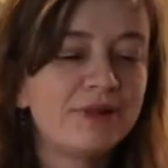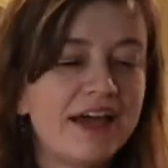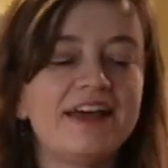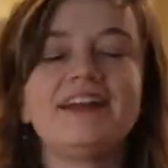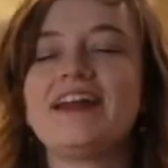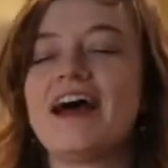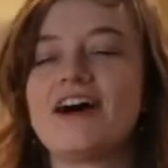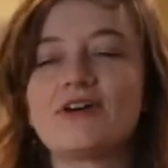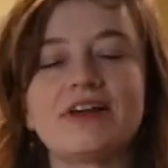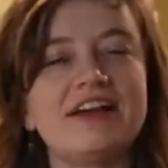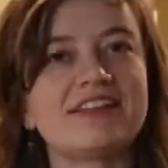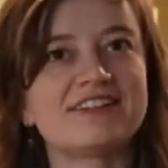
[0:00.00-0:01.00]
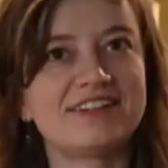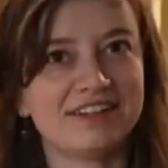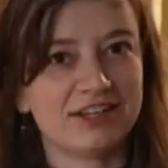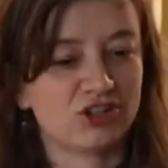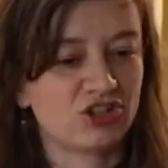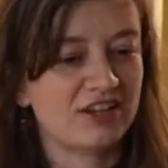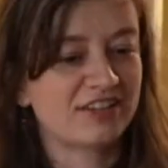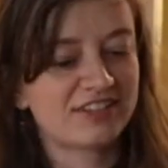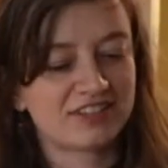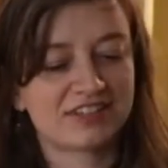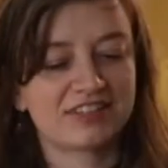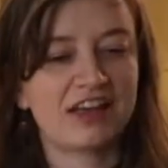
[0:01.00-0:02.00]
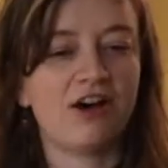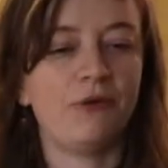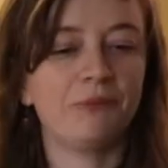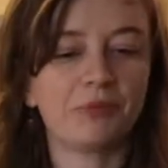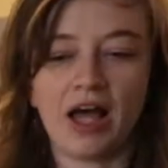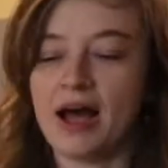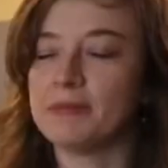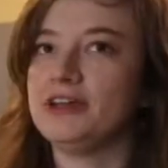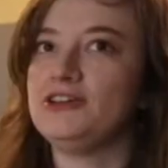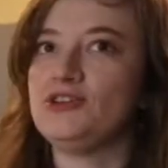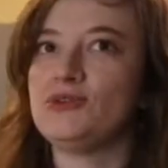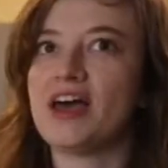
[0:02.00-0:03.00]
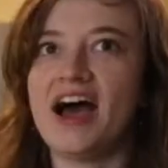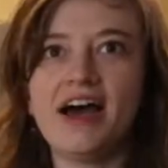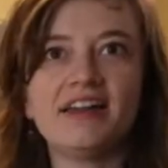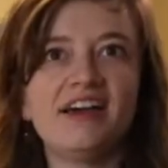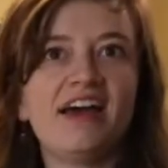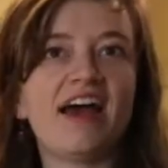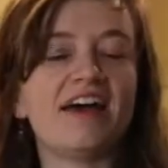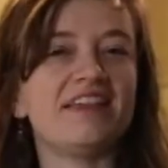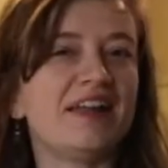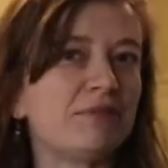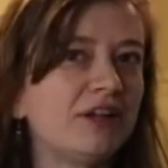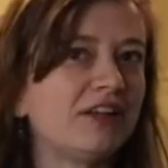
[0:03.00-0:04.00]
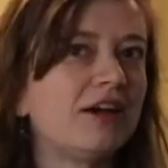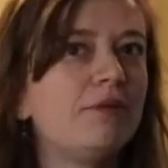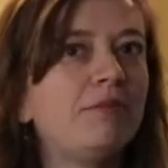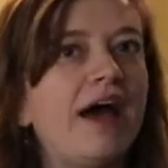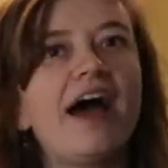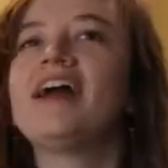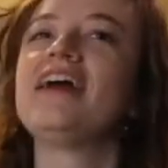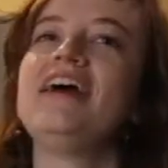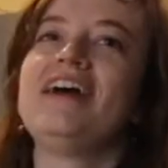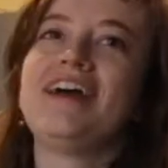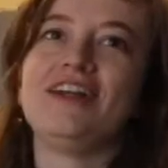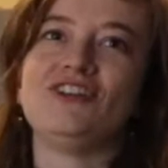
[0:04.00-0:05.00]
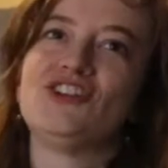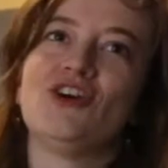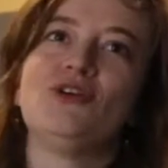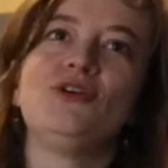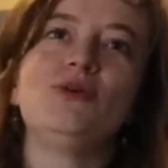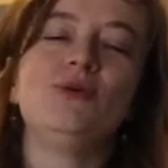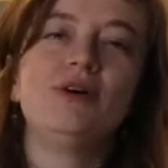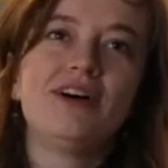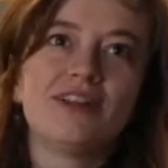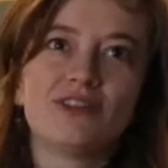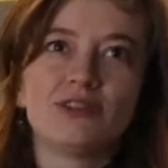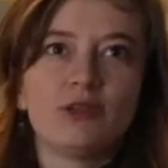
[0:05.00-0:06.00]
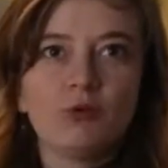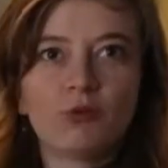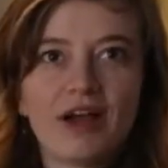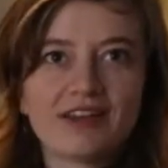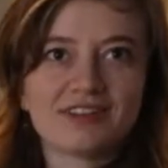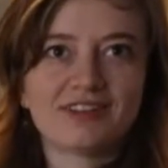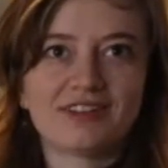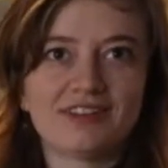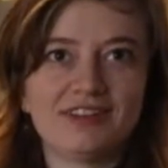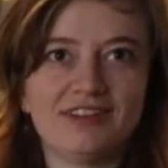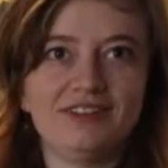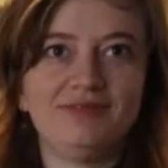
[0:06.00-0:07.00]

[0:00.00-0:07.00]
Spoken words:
plan it out, it's delicious. So I'm going to do that, and then I'm going to come back and show you the rest.